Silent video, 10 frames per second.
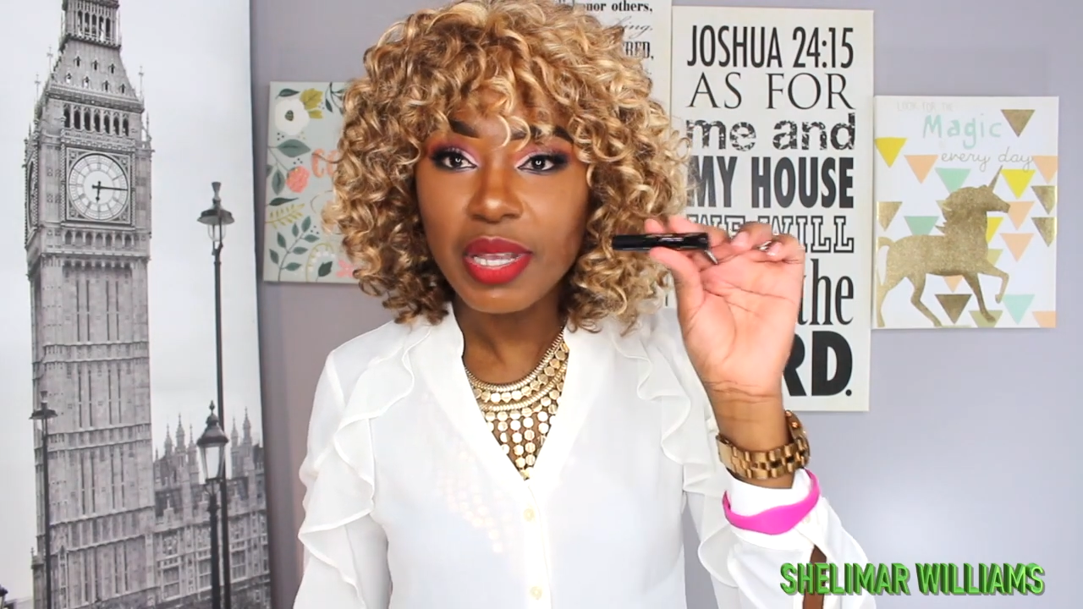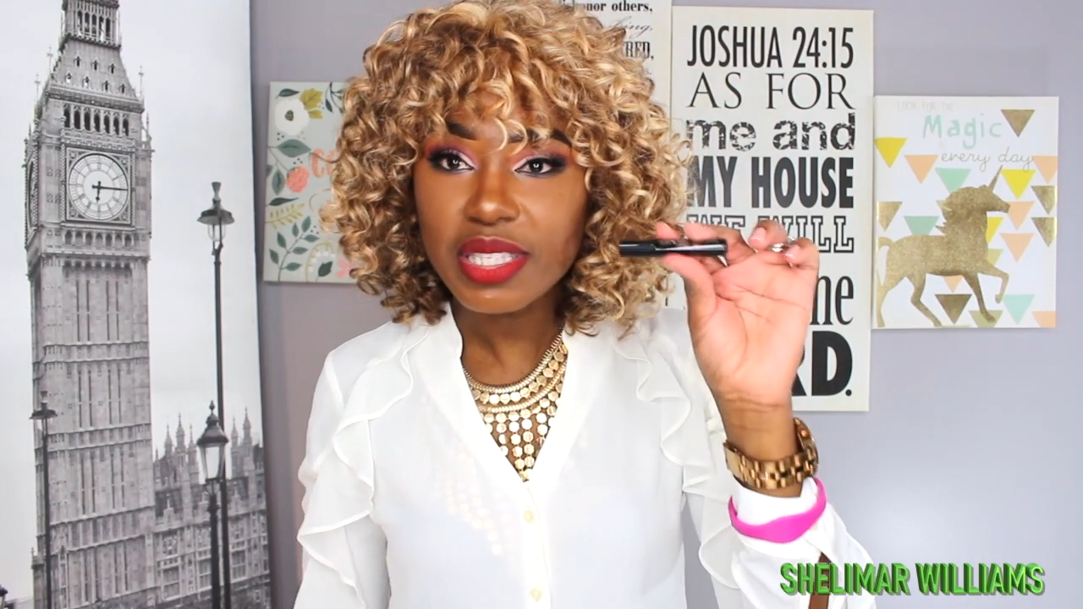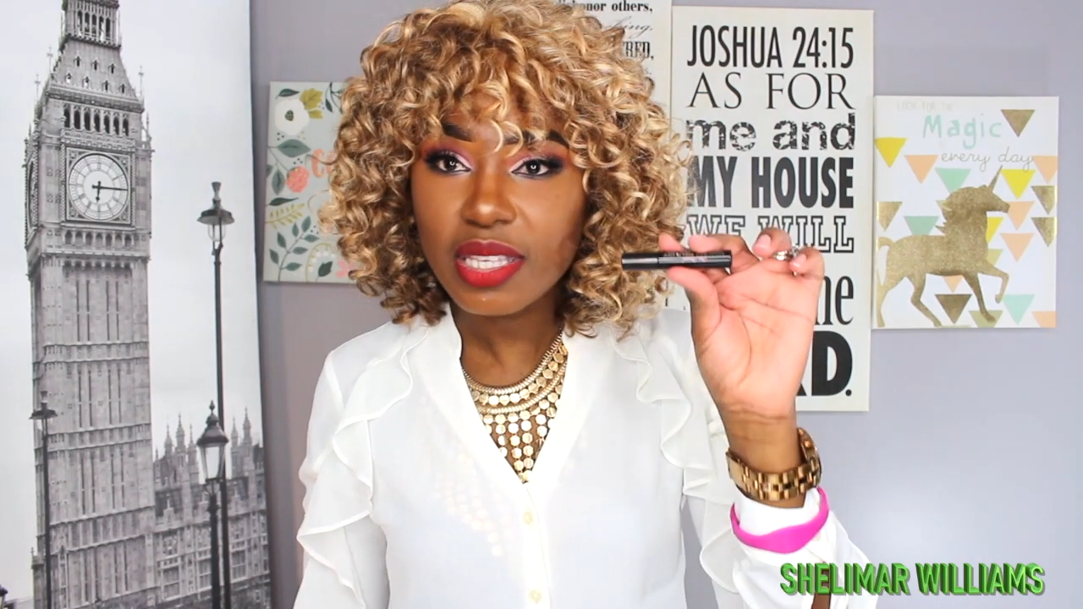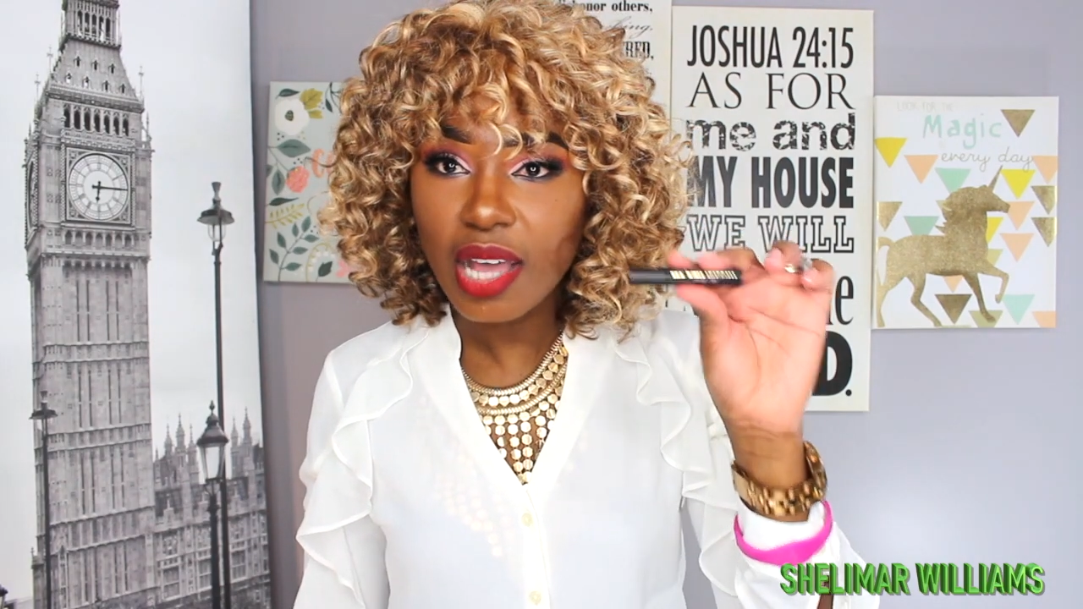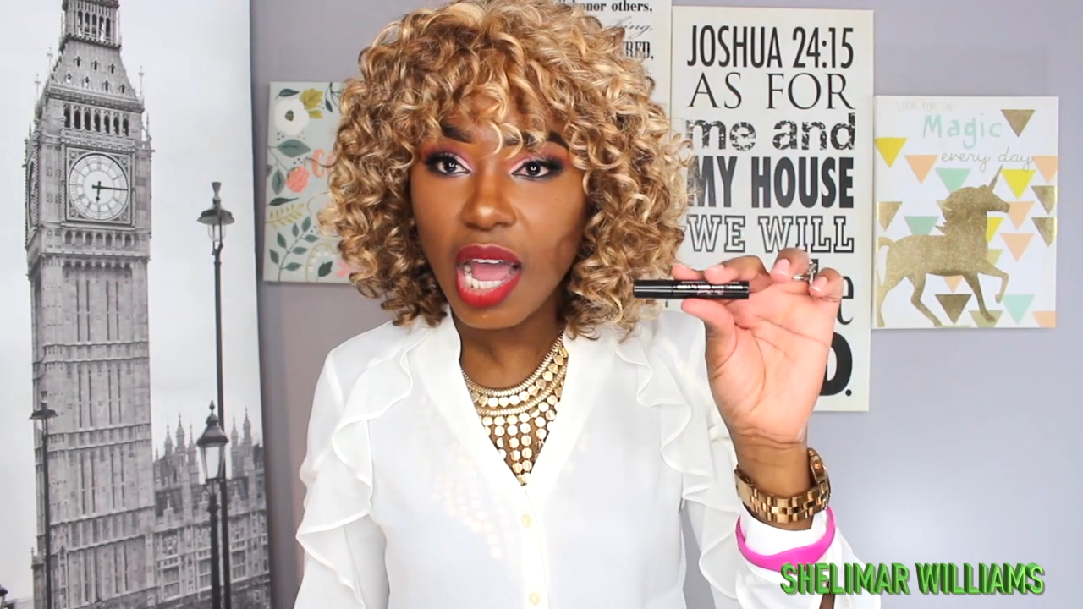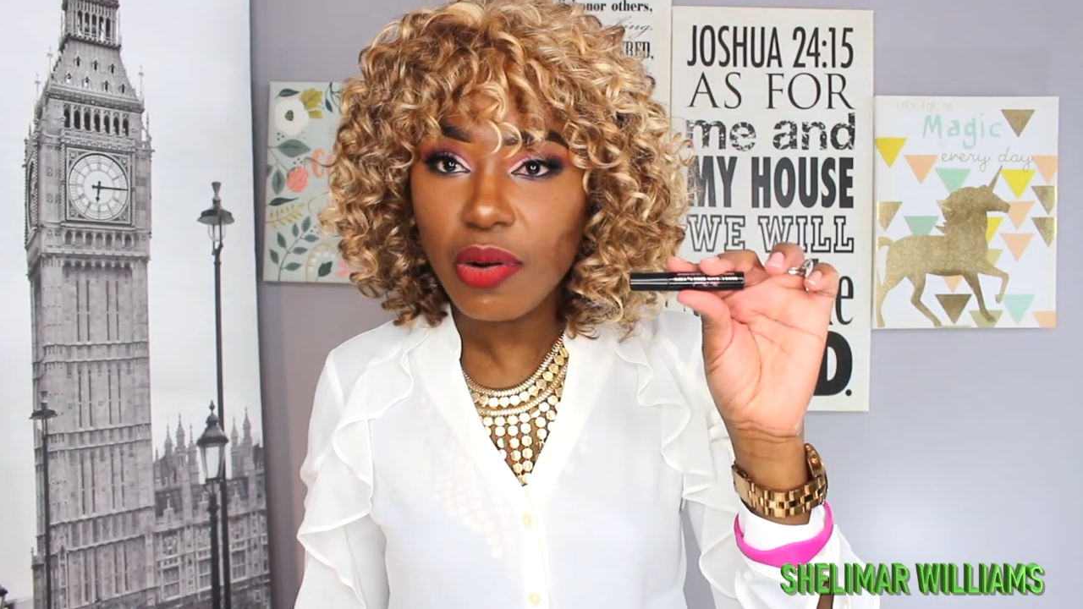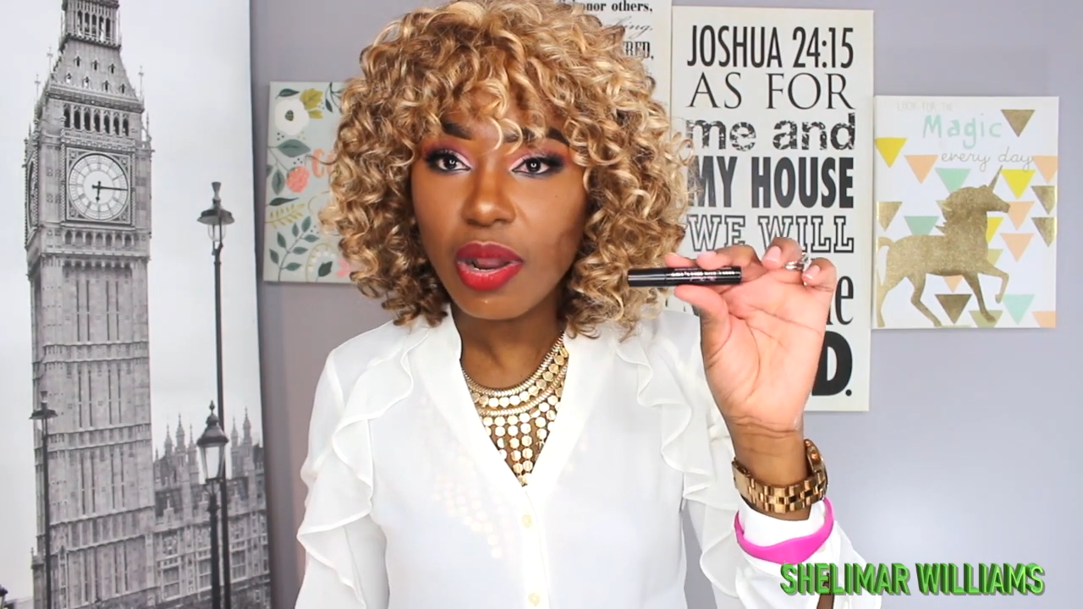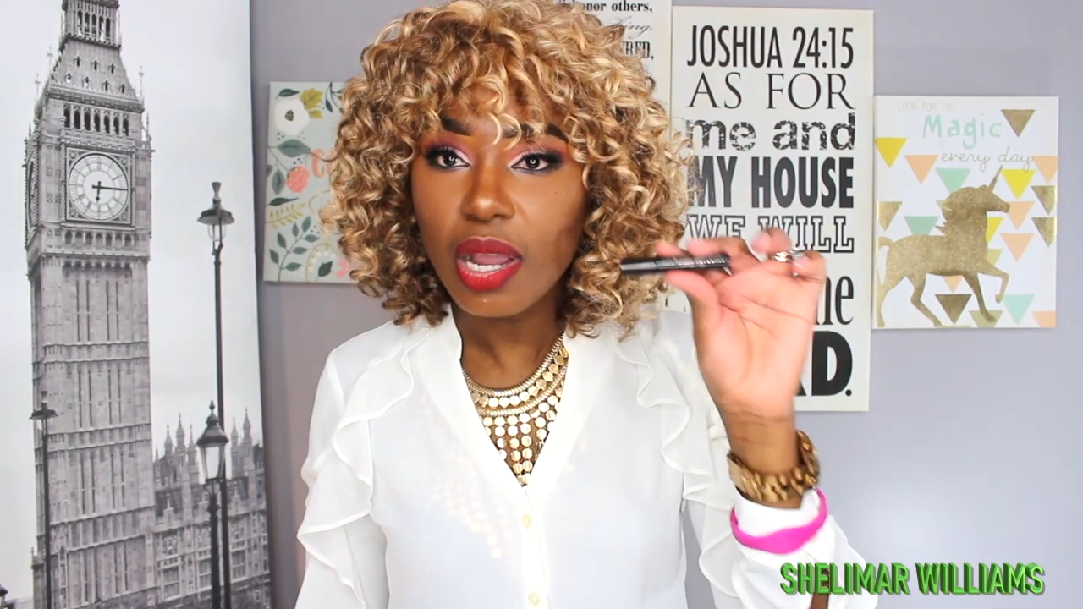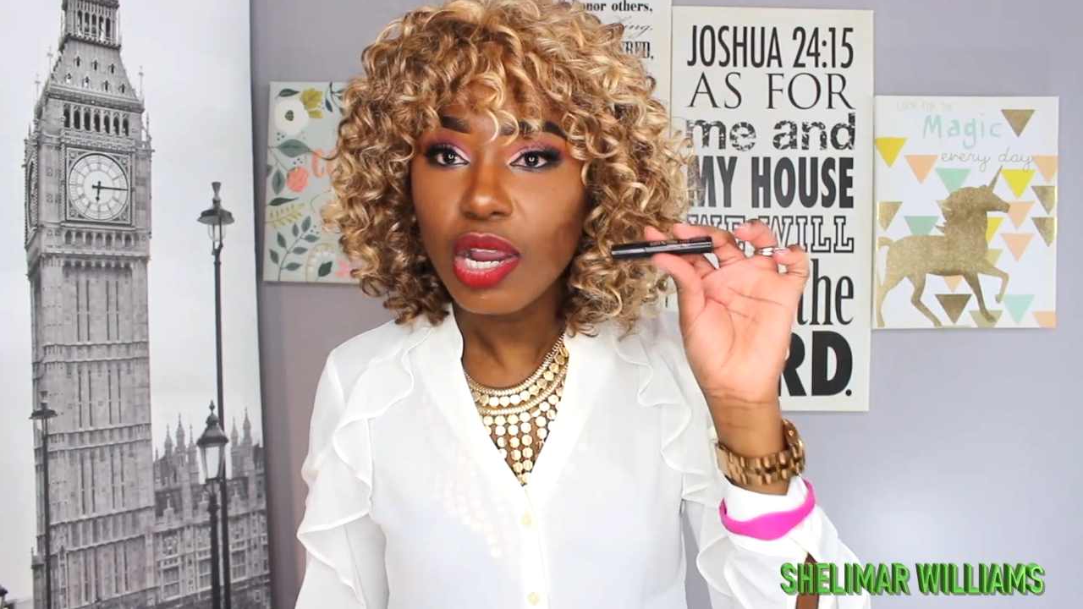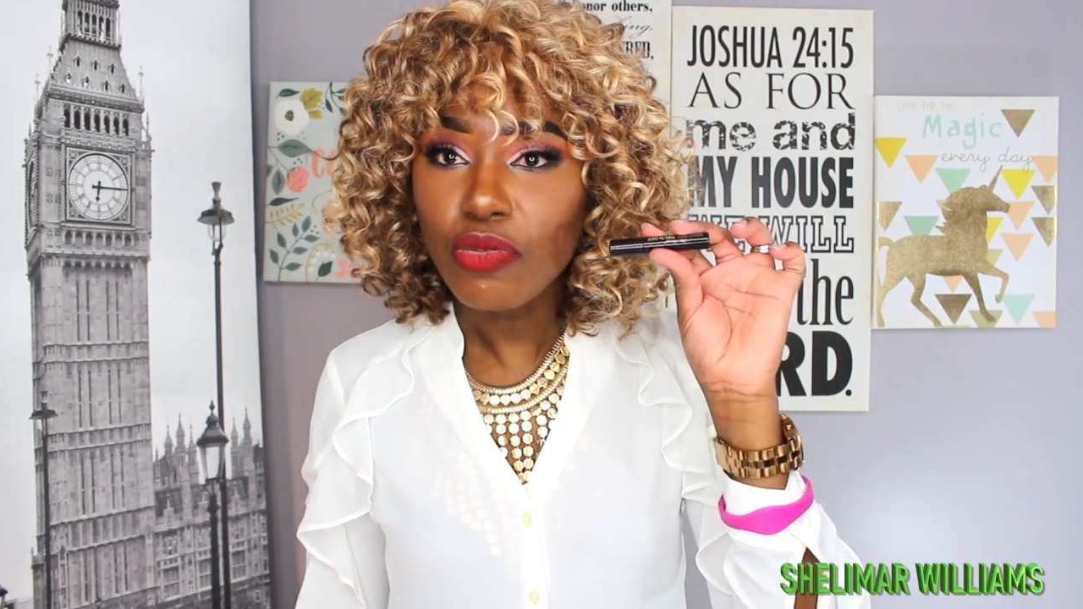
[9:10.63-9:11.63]

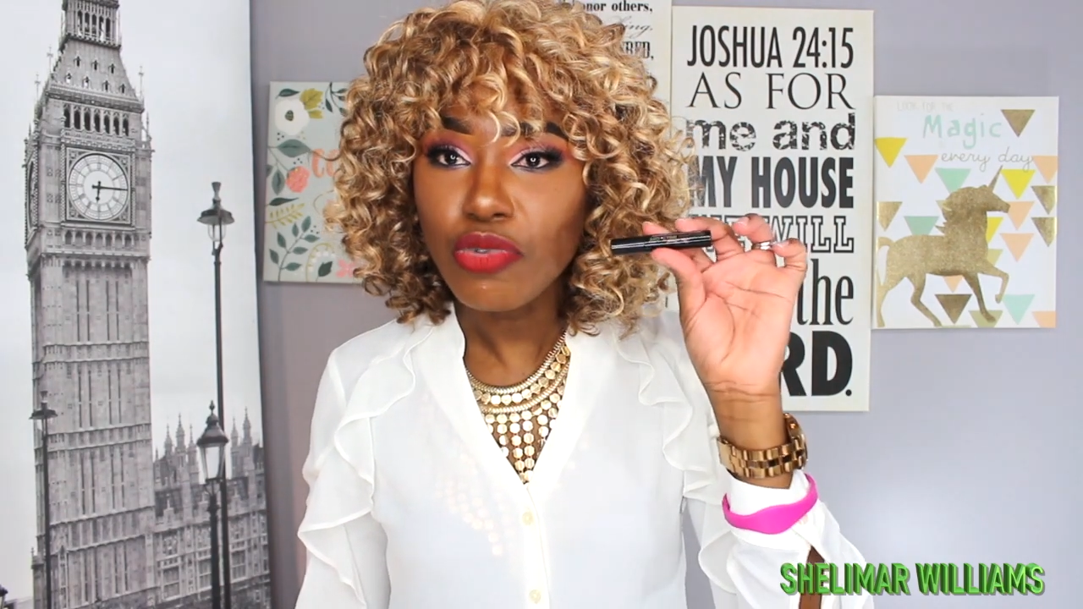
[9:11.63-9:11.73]
mascara